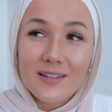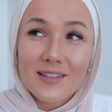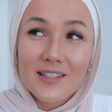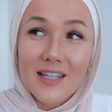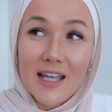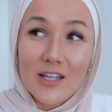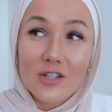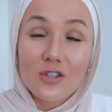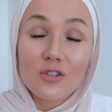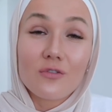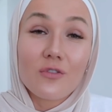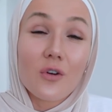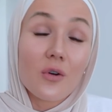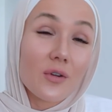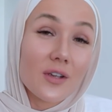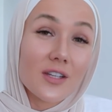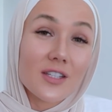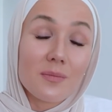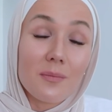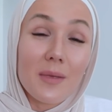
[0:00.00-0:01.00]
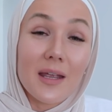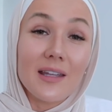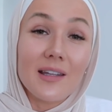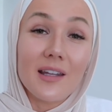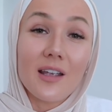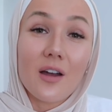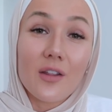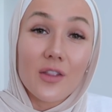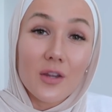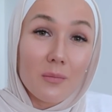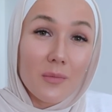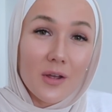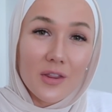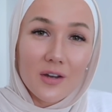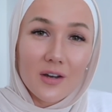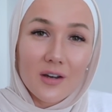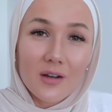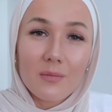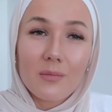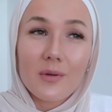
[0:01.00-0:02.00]
tend to focus mainly on the
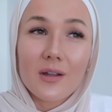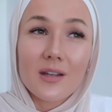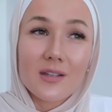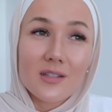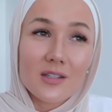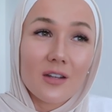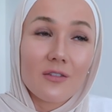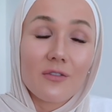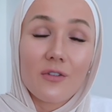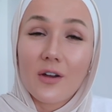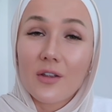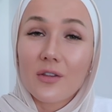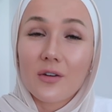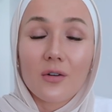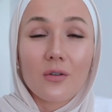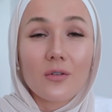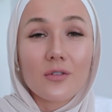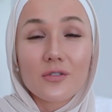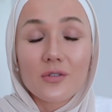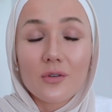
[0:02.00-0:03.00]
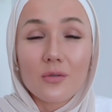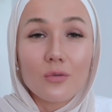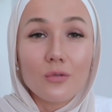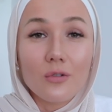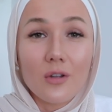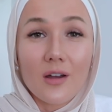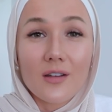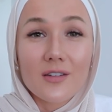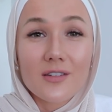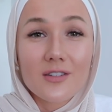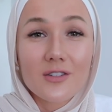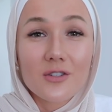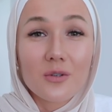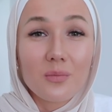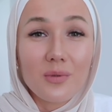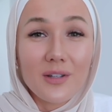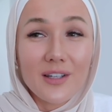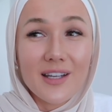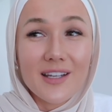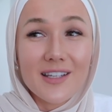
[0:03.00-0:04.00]
mother, but it's the father also who lost. So
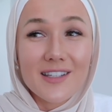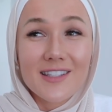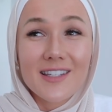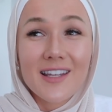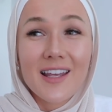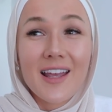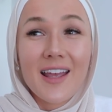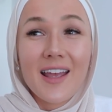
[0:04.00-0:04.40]
please,